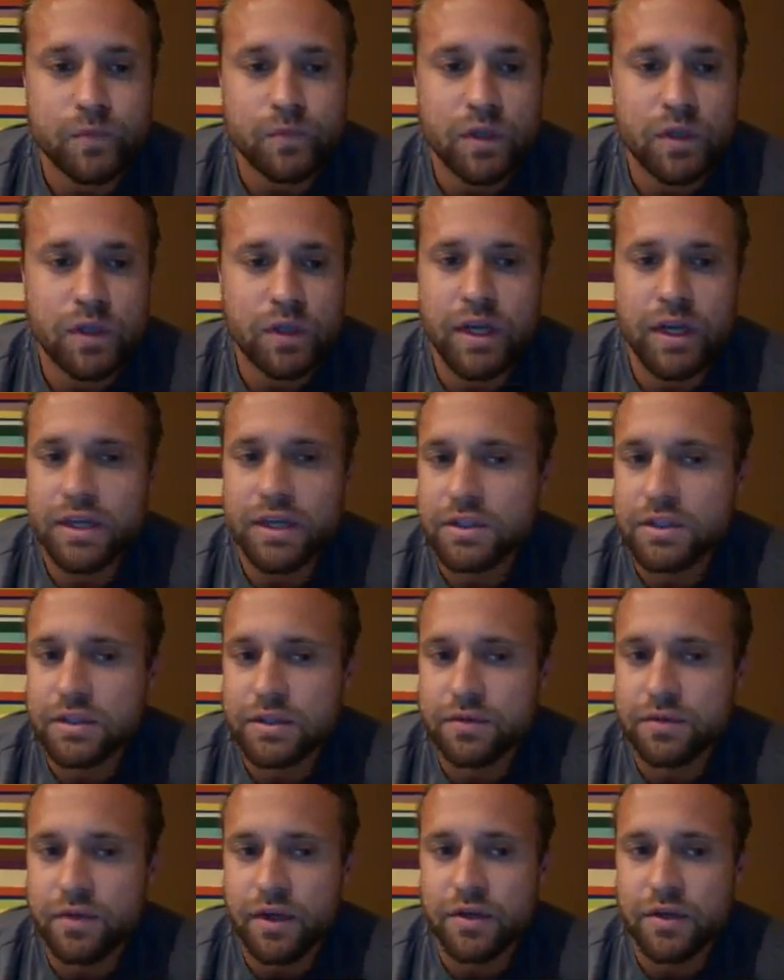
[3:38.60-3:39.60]
The
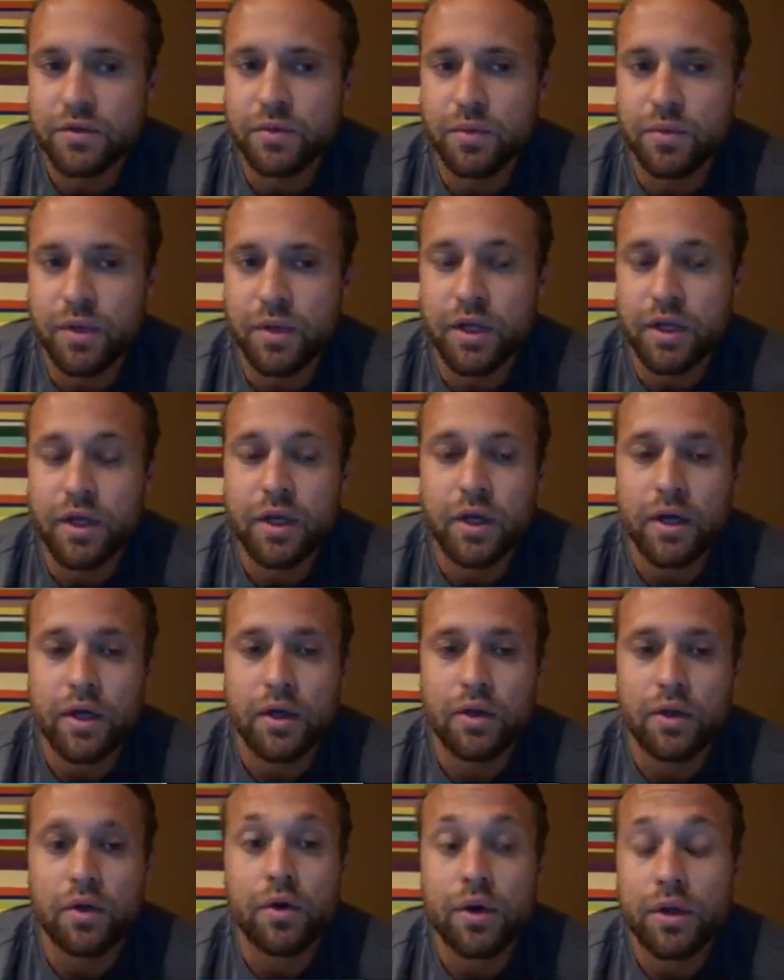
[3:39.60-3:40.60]
next phase would be
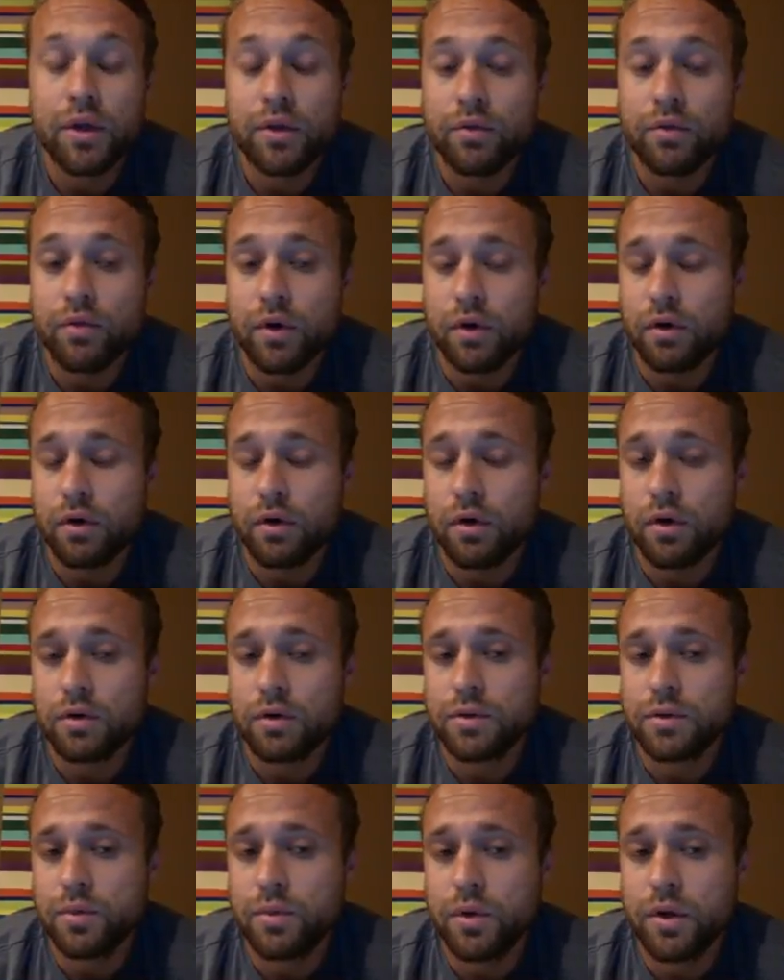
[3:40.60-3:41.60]
learning the front crawl,
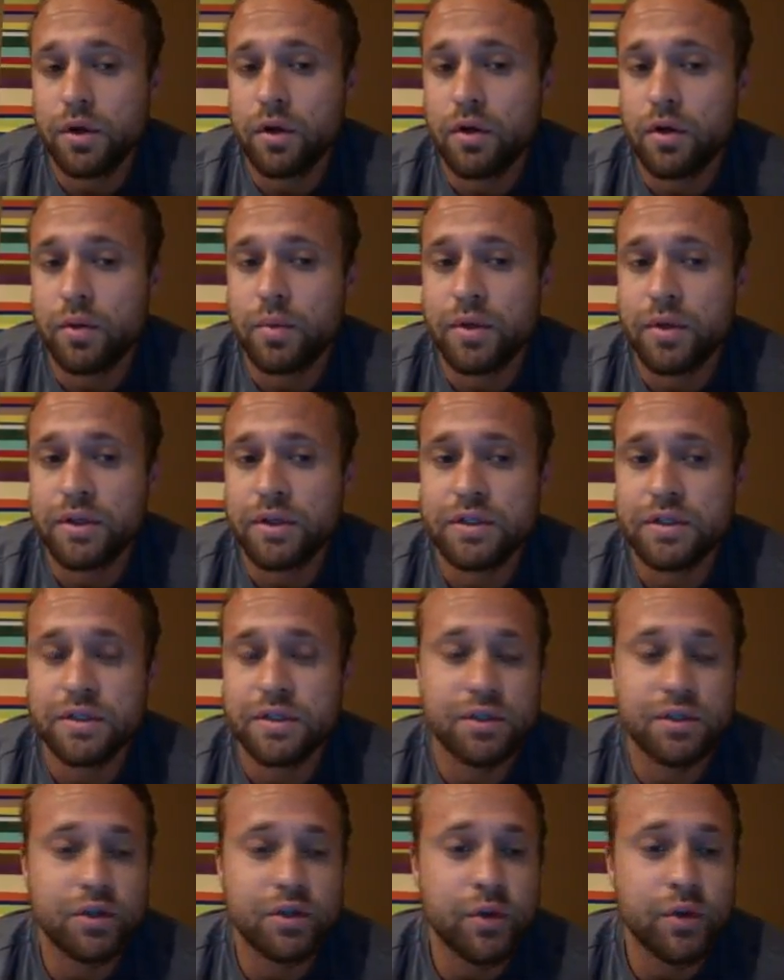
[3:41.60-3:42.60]
so putting all the pieces
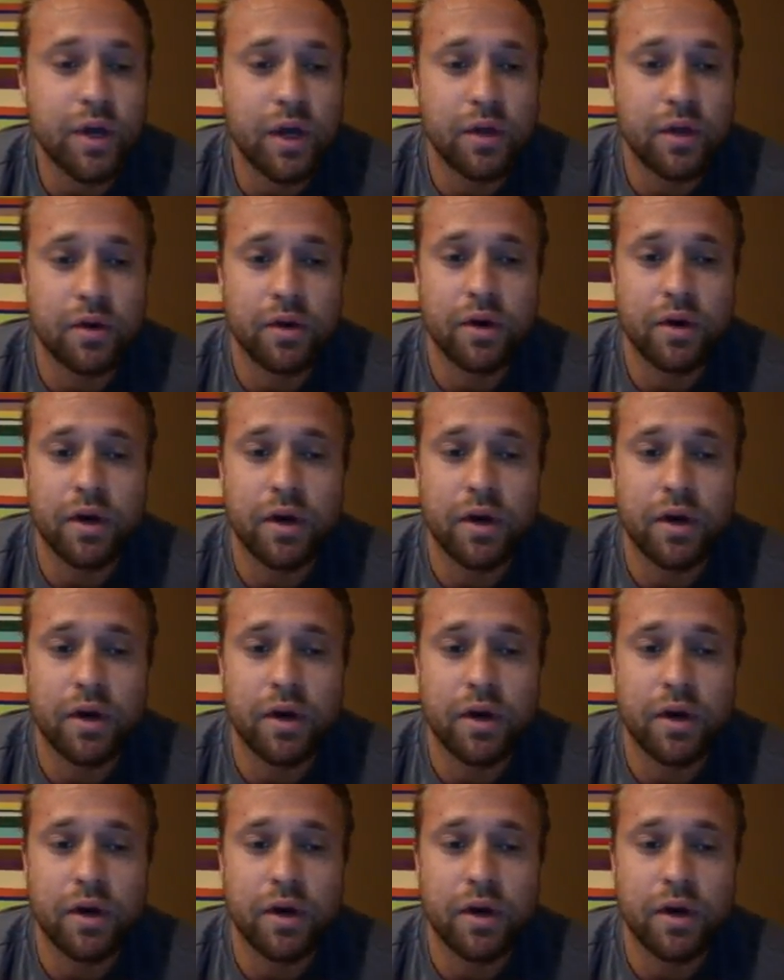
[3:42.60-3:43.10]
together,